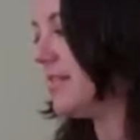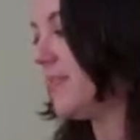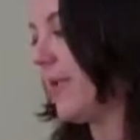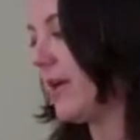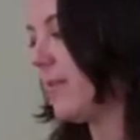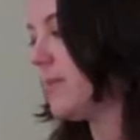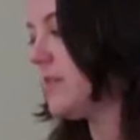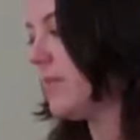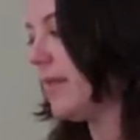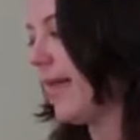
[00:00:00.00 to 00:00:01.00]
It's better
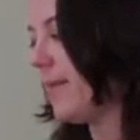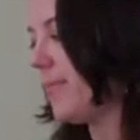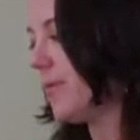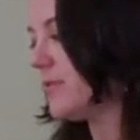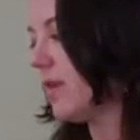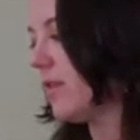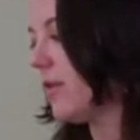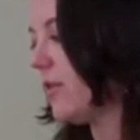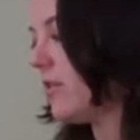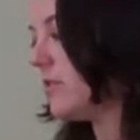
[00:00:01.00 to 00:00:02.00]
to be labeled a
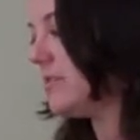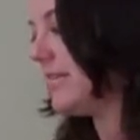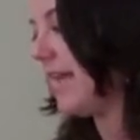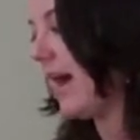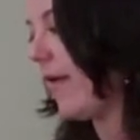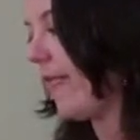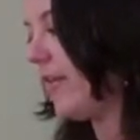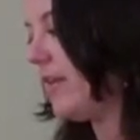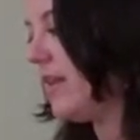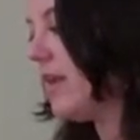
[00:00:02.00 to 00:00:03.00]
little nosy
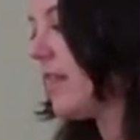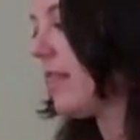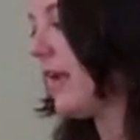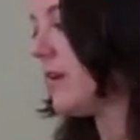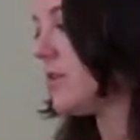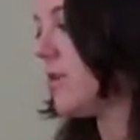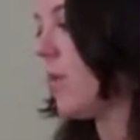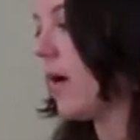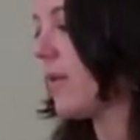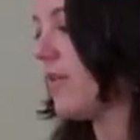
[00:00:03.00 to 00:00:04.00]
now than later to
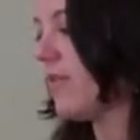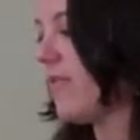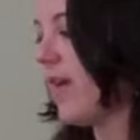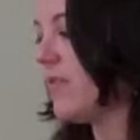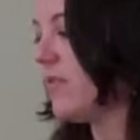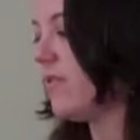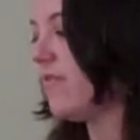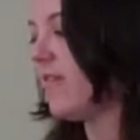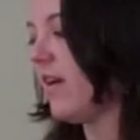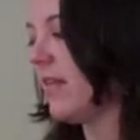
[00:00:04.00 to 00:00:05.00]
walk with your friend through the
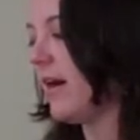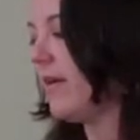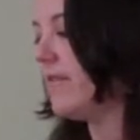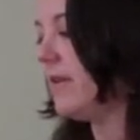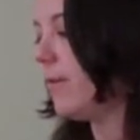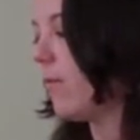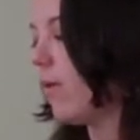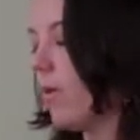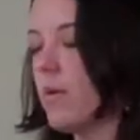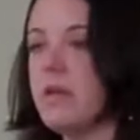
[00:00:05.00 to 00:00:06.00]
fallout of an
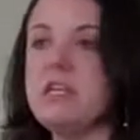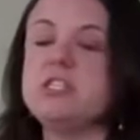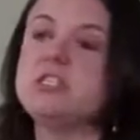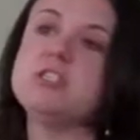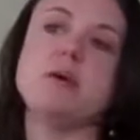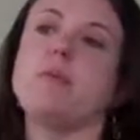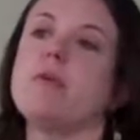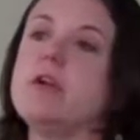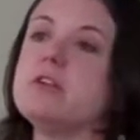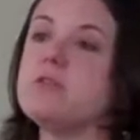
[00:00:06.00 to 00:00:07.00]
immoral relationship
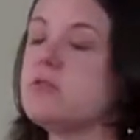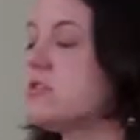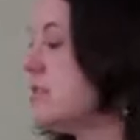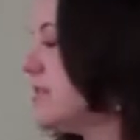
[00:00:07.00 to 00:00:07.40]
or an adulterous